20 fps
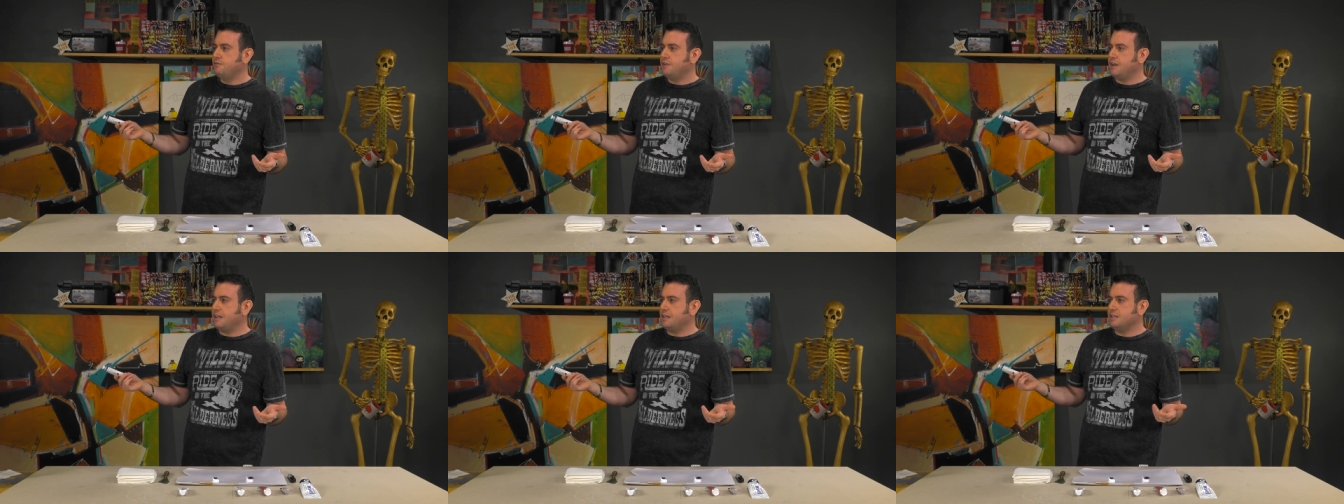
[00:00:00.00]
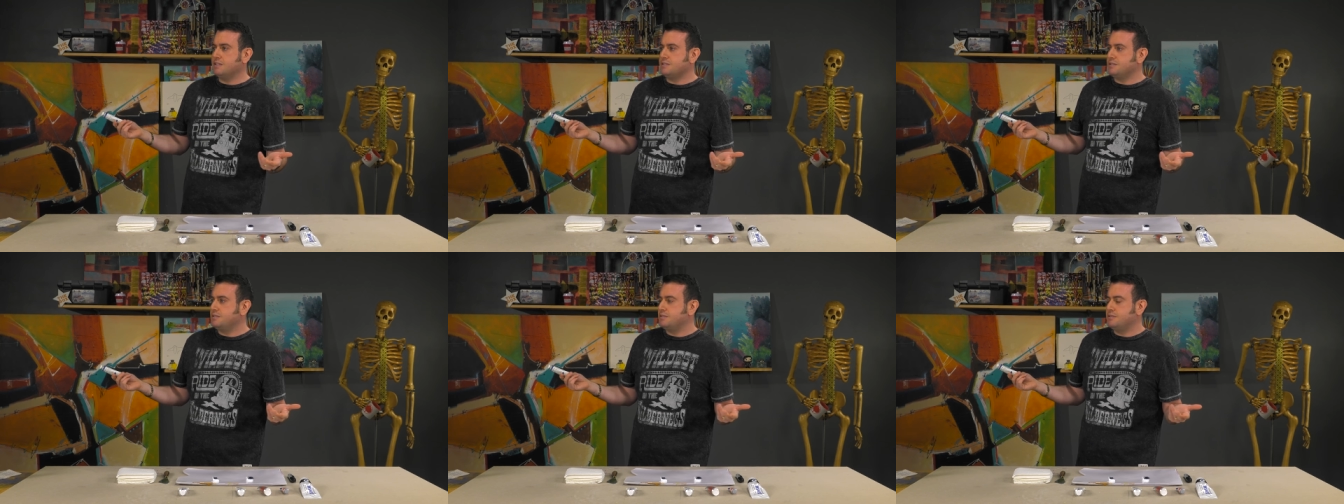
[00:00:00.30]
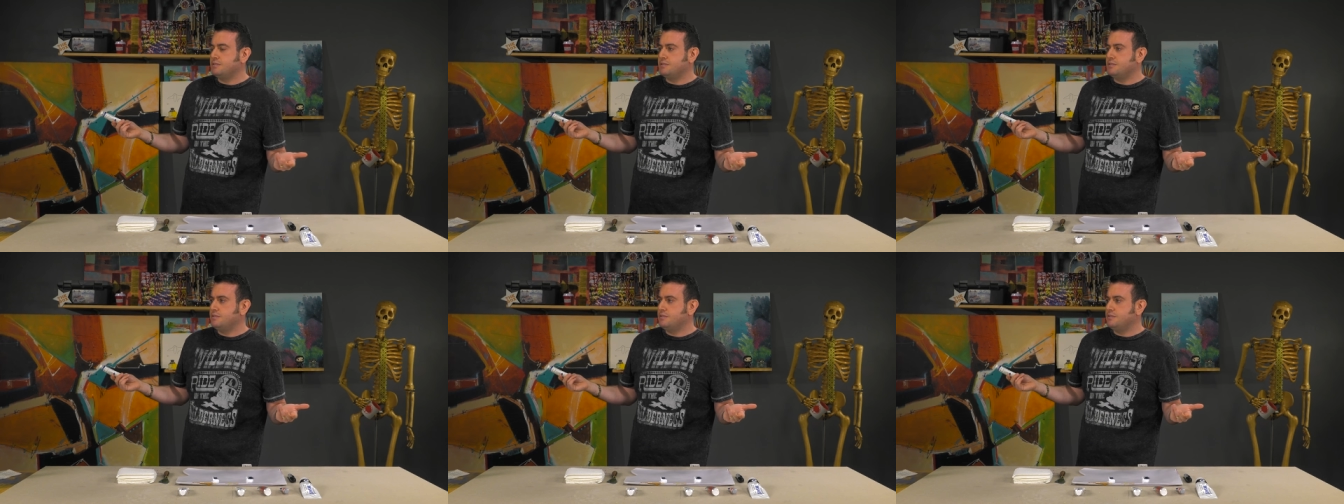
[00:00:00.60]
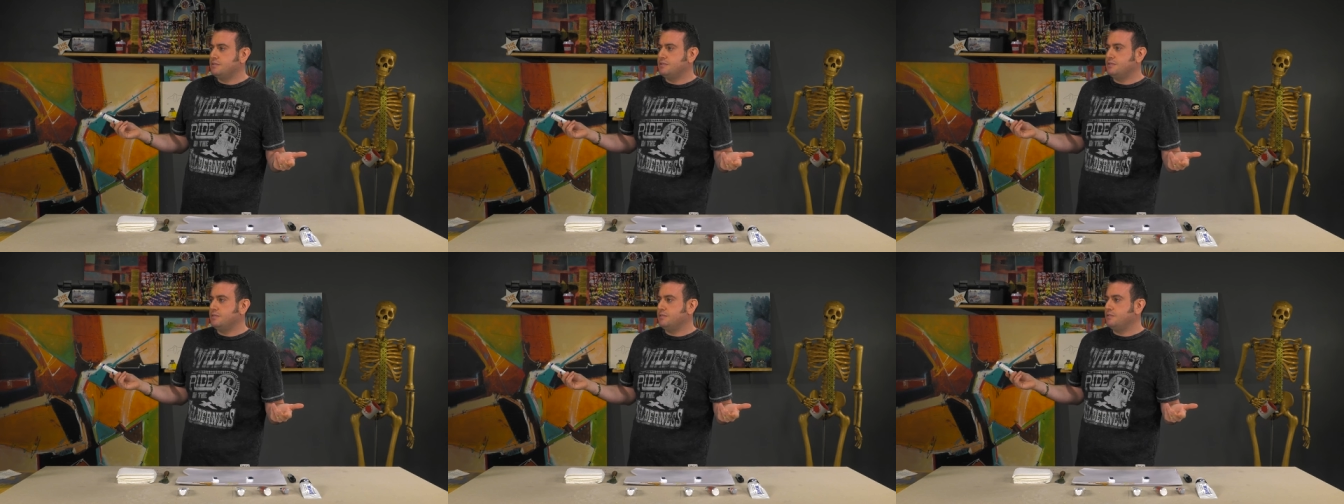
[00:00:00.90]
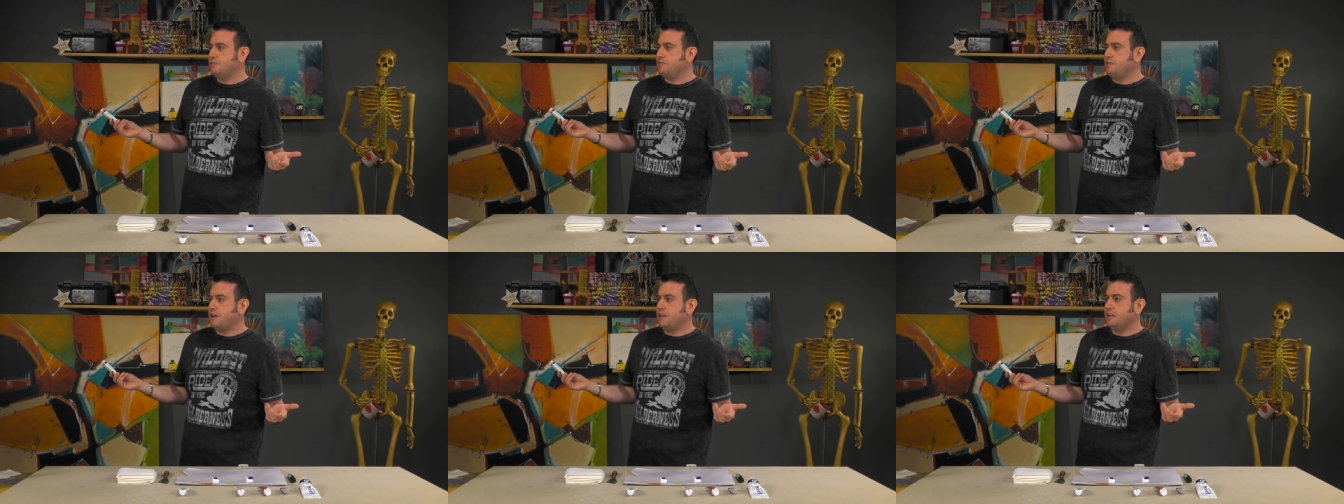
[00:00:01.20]
Phthalo
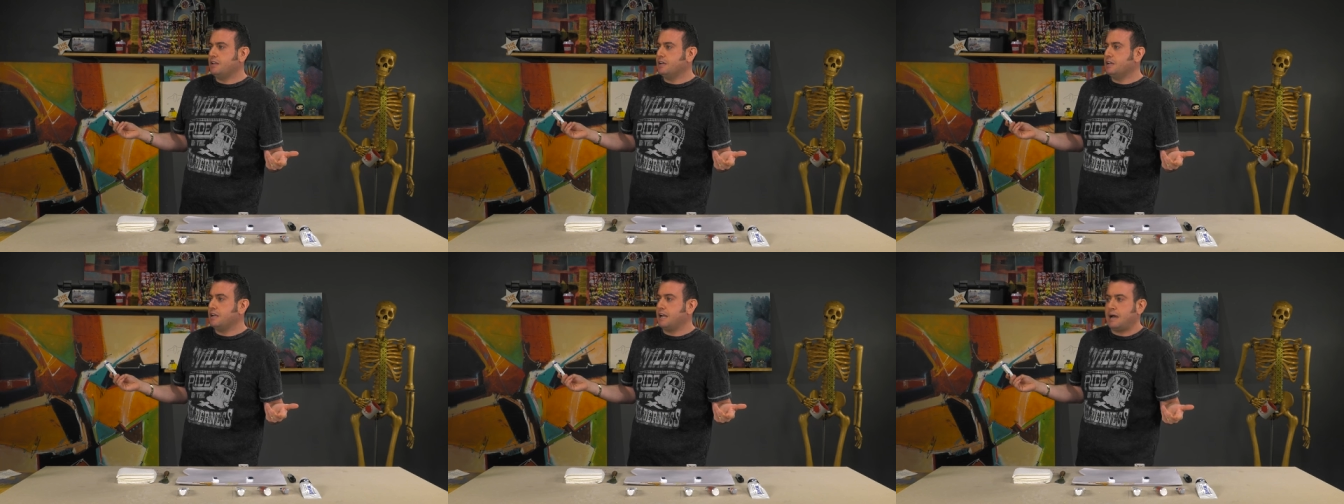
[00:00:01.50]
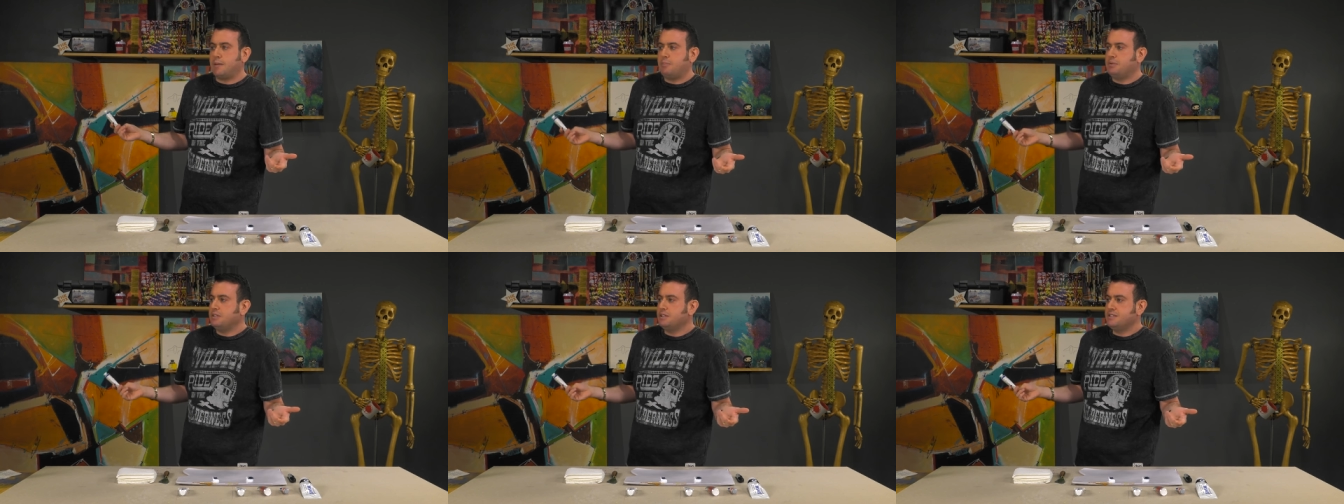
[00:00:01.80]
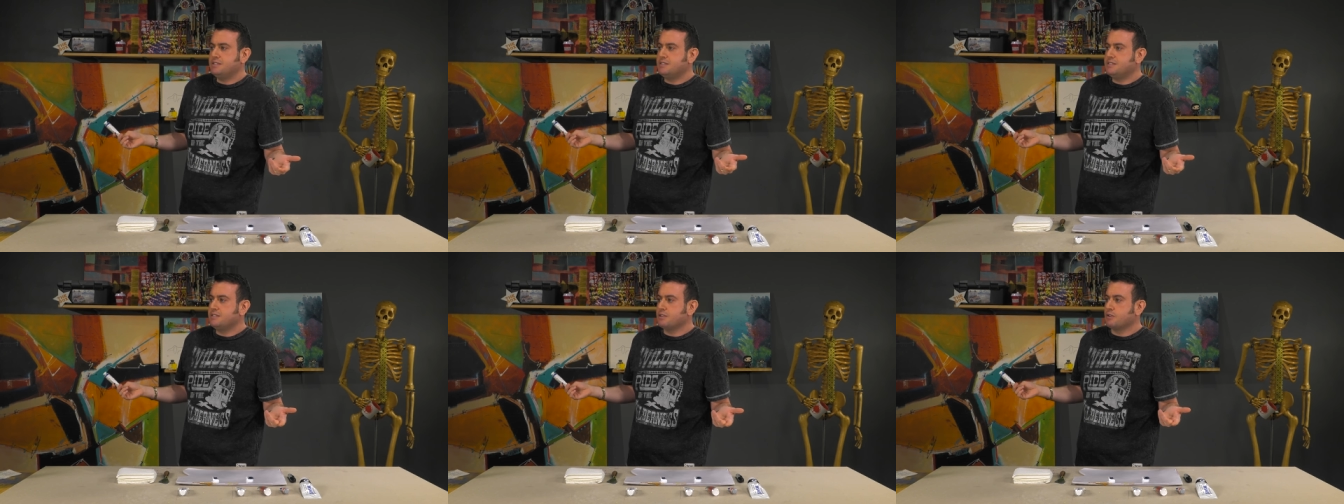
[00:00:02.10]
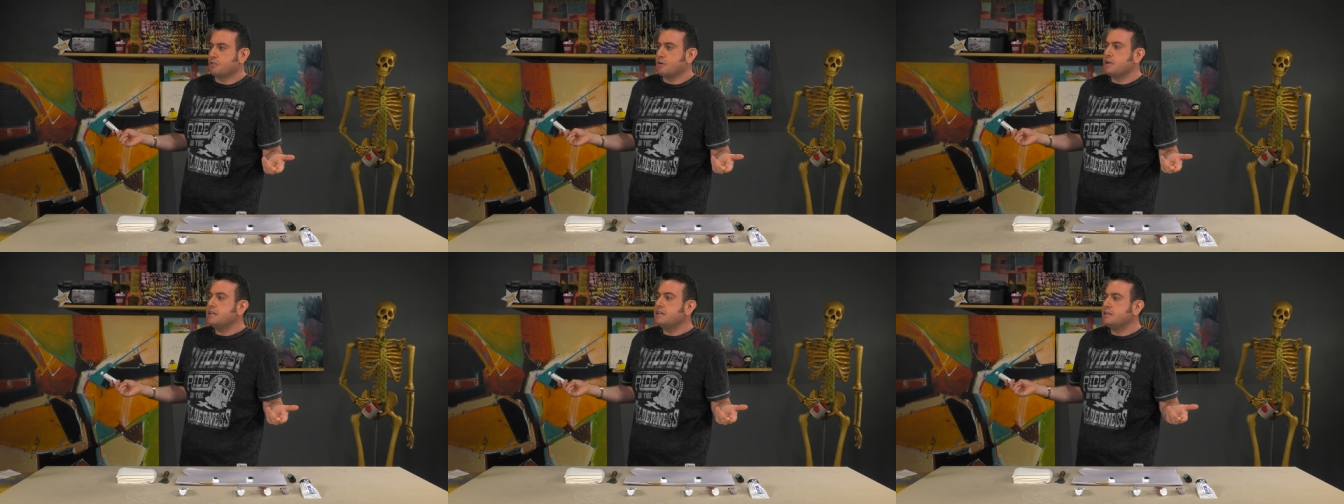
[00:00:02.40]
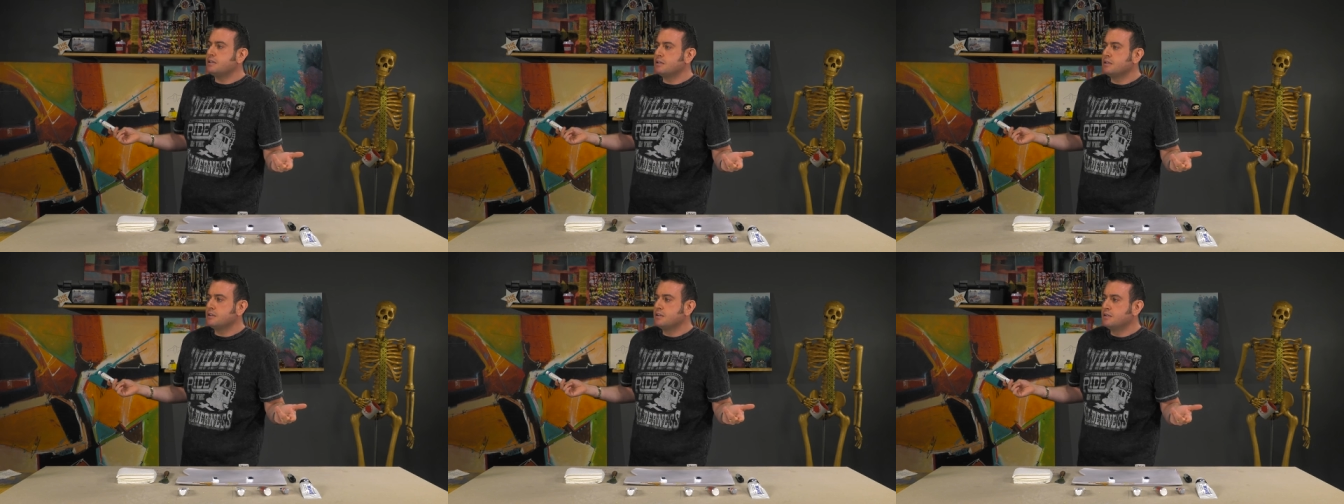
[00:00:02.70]
Phalakonopoulos, is it
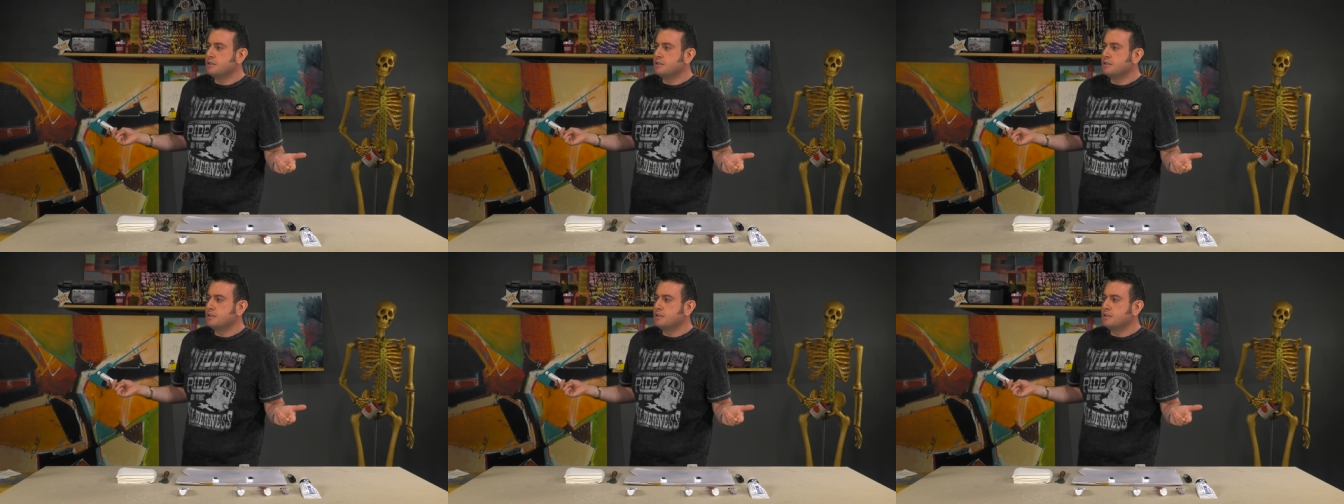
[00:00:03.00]
Greek?